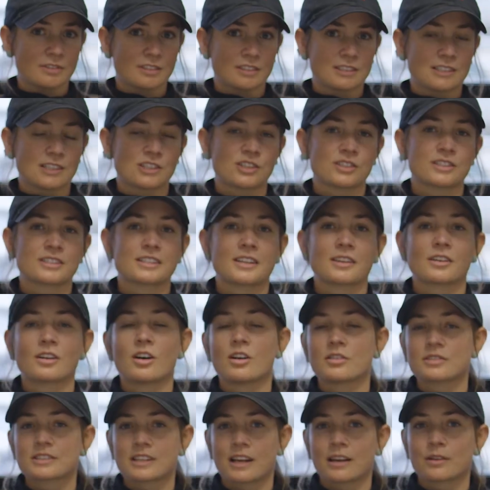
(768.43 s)
digits of the
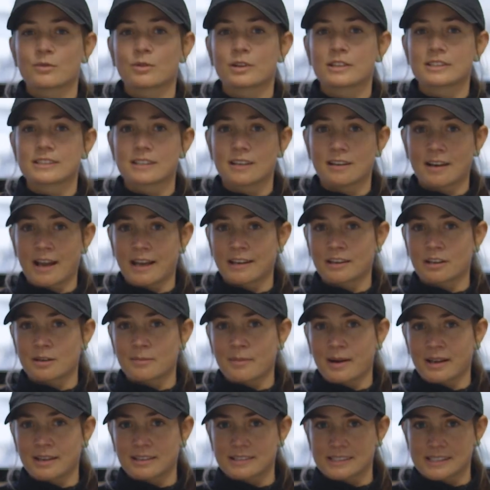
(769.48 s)
call sign was Niner
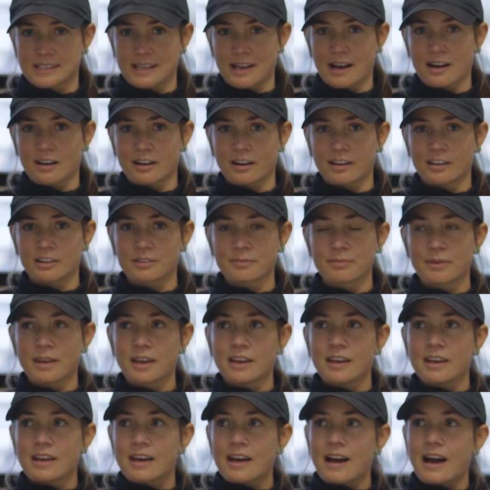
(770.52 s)
Mike Sierra.
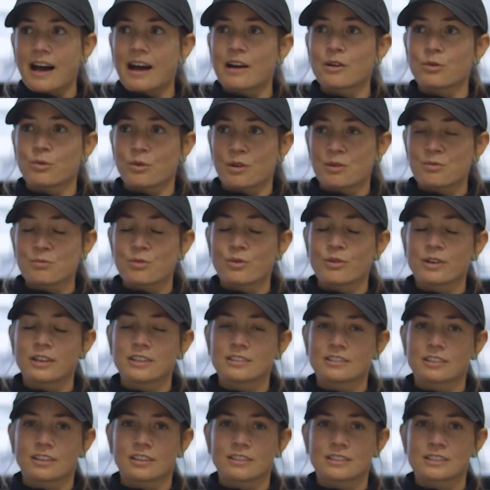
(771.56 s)
At one point
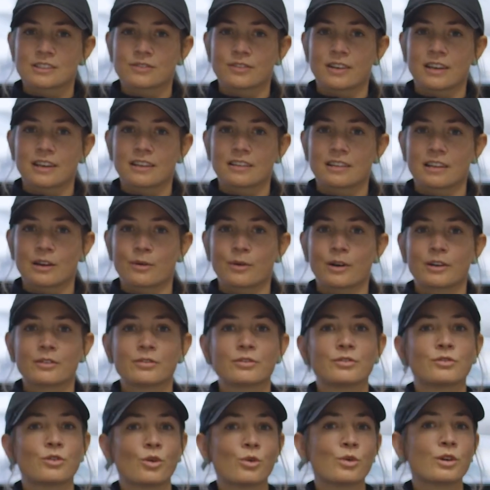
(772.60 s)
during this flight, there were
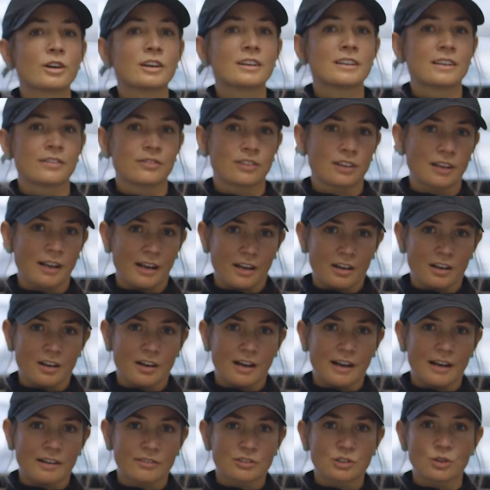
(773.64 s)
four different
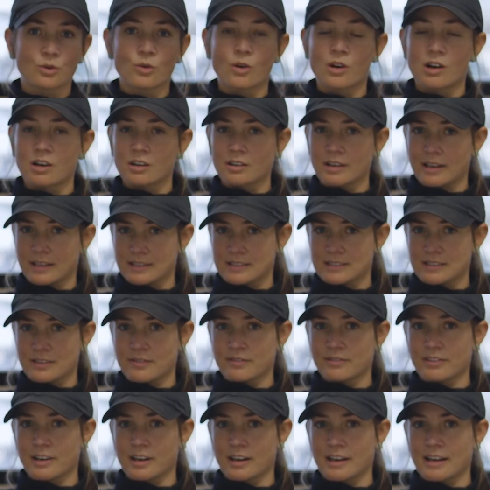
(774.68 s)
aircraft who all had
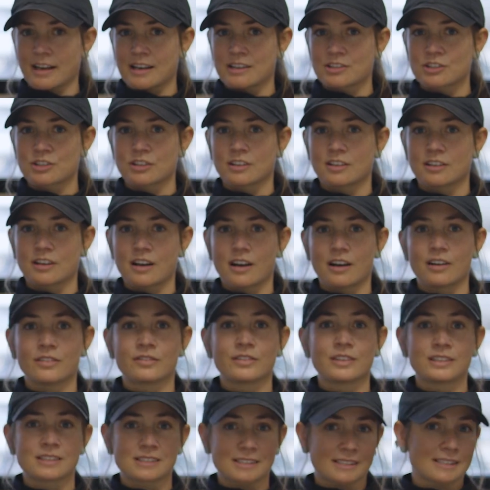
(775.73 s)
some variation of
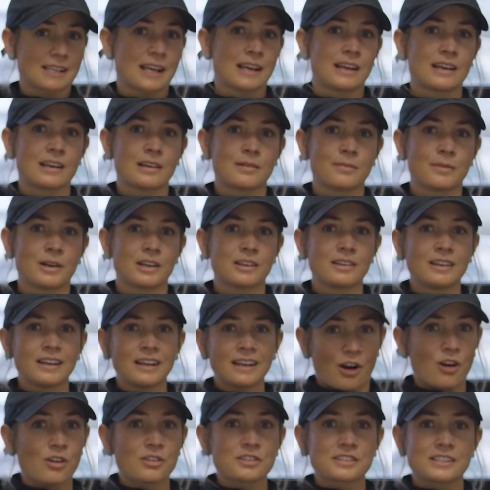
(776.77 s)
the same
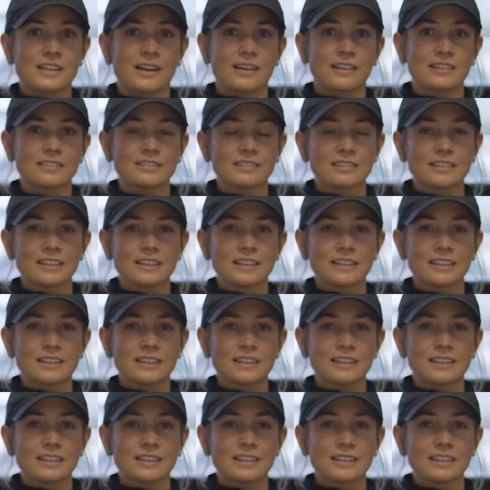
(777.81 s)
call sign.